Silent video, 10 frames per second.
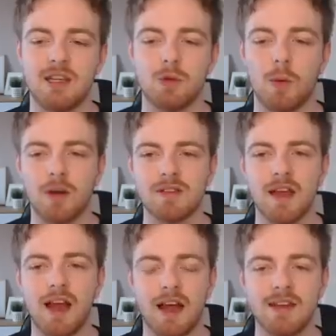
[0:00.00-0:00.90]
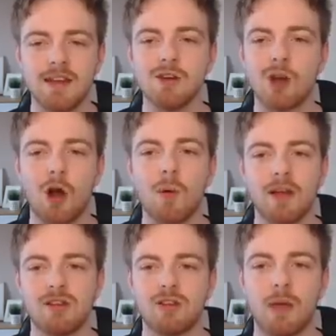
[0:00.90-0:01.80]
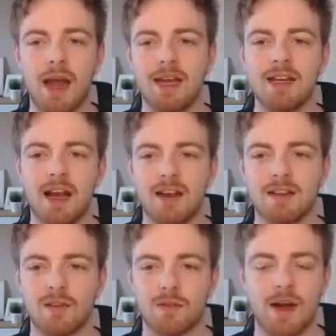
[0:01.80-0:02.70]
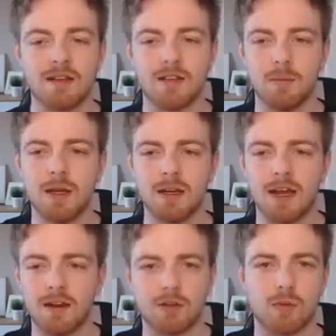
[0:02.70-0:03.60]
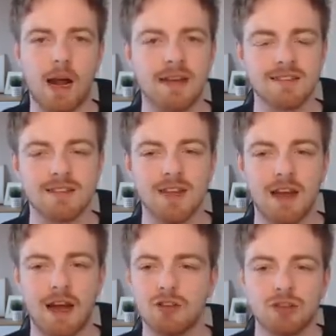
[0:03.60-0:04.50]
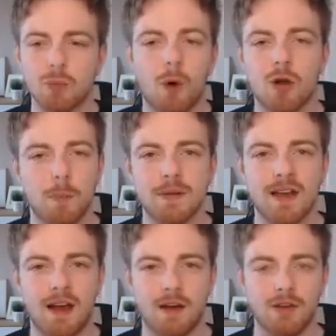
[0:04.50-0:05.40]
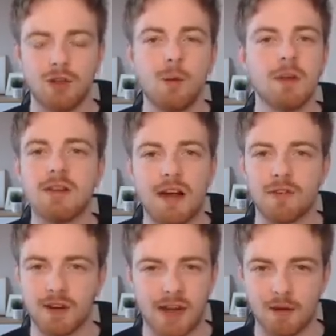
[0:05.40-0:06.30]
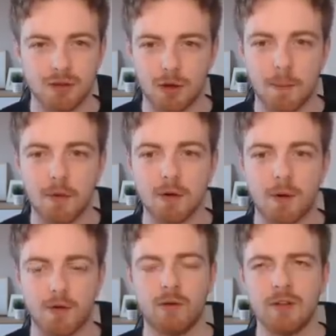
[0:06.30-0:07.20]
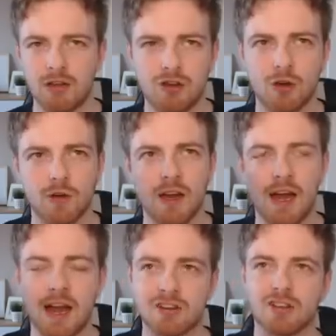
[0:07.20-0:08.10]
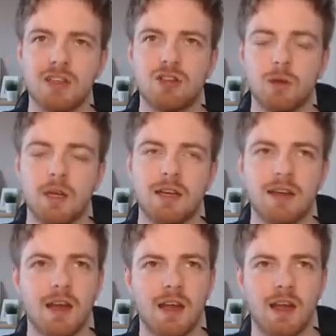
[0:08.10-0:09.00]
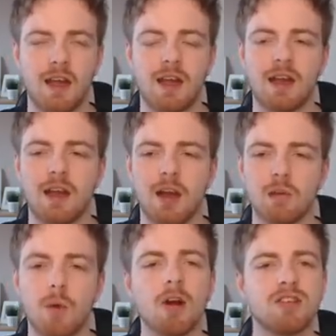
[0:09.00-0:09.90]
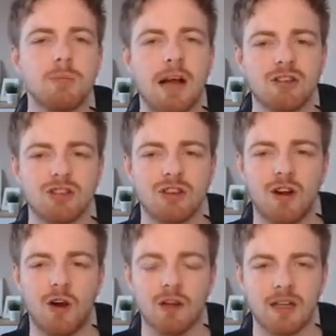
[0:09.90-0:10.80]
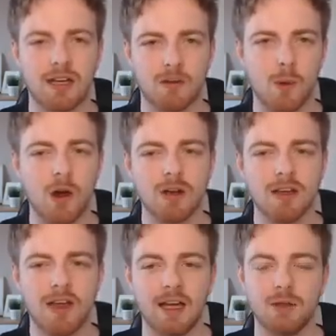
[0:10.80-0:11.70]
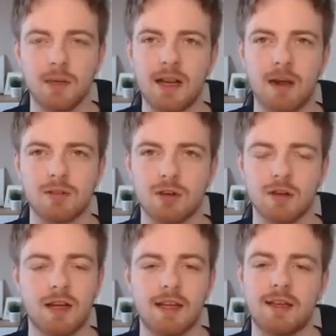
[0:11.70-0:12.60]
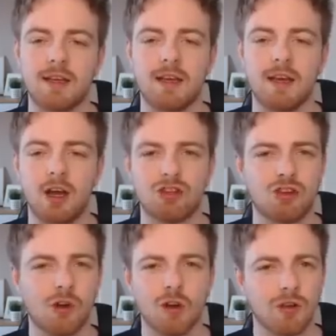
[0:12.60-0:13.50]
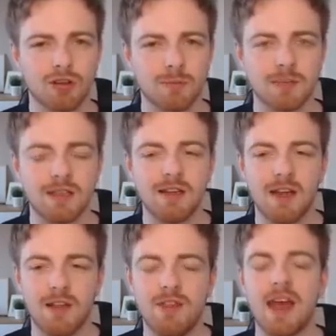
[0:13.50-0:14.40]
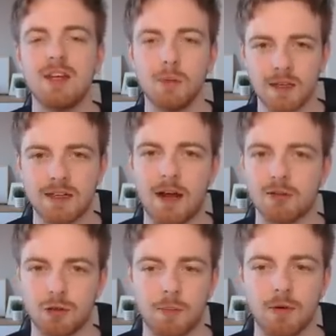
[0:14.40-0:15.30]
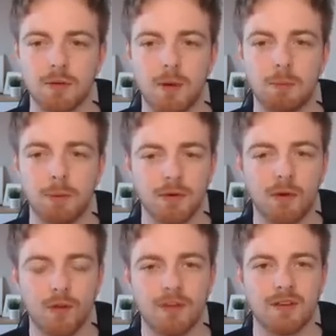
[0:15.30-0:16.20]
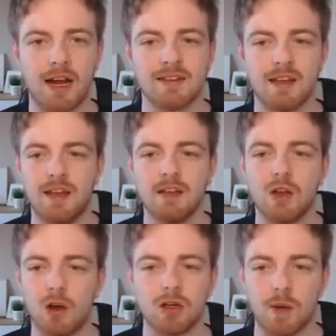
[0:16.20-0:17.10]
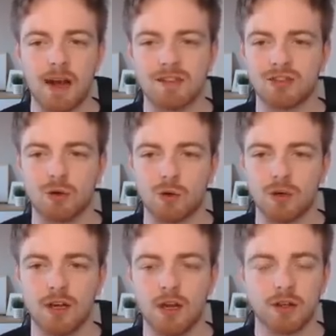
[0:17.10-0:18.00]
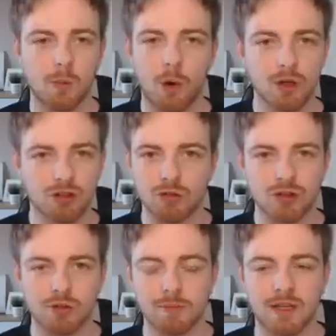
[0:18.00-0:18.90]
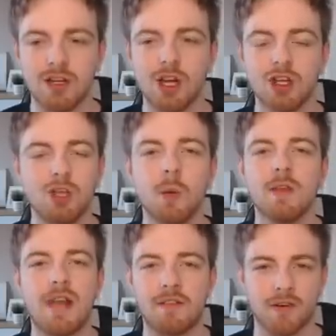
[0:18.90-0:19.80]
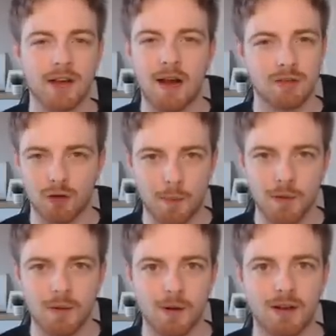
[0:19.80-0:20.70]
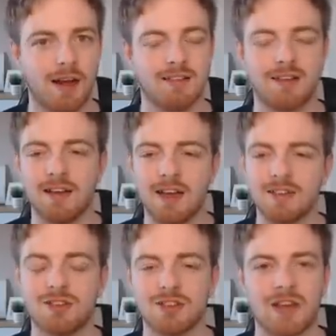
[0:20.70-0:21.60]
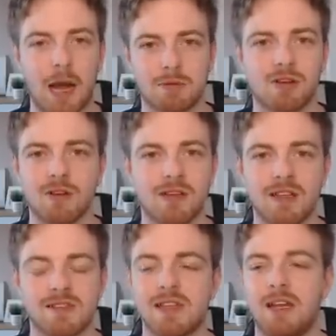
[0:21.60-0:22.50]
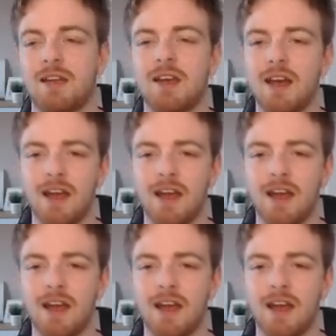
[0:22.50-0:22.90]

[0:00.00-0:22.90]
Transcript: you want, and then you go into any kinds of random kind of grass and just walk up and down. You will never encounter a Pokemon unless you're actually doing a rock smash on like a rock and you encounter like a Shuckle or something, then you will encounter a Pokemon. But other than that, in long grass or the water or something, you will never encounter a Pokemon, guys, and that is just absolutely insane.